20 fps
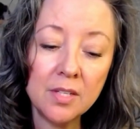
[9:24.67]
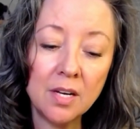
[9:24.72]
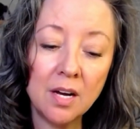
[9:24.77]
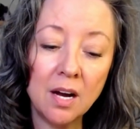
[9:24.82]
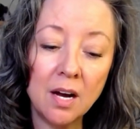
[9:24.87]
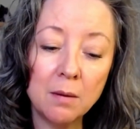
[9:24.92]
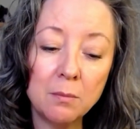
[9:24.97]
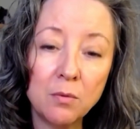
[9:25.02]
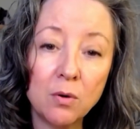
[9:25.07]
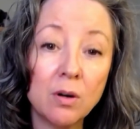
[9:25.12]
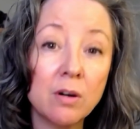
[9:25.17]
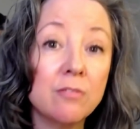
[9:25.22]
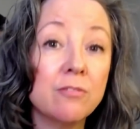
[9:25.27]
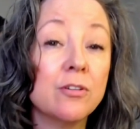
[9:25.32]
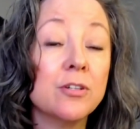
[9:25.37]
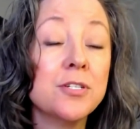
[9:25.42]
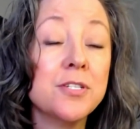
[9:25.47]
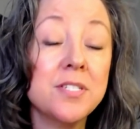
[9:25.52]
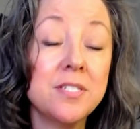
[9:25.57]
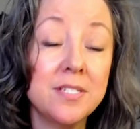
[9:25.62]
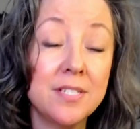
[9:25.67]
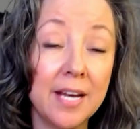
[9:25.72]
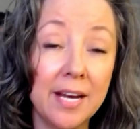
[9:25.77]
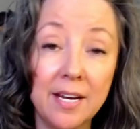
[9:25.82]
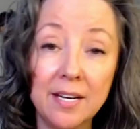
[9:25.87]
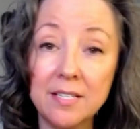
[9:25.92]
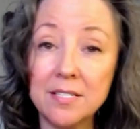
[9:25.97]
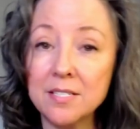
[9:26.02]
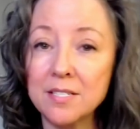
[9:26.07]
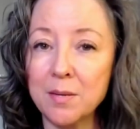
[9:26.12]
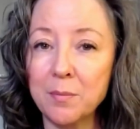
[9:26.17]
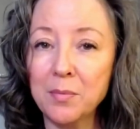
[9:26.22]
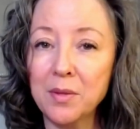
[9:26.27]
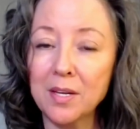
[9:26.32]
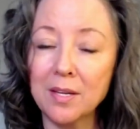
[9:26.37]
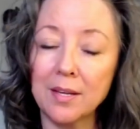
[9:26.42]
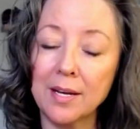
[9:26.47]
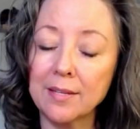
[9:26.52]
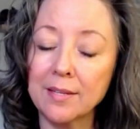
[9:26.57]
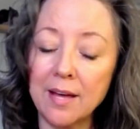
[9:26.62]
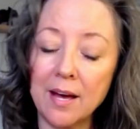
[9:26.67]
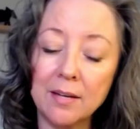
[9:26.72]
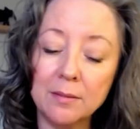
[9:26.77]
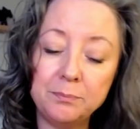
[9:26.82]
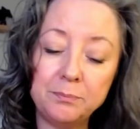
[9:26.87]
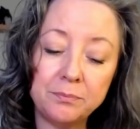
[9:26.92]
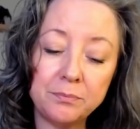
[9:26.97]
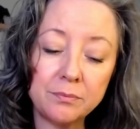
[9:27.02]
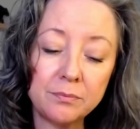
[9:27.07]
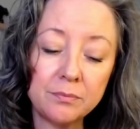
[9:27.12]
or a first date, something like that.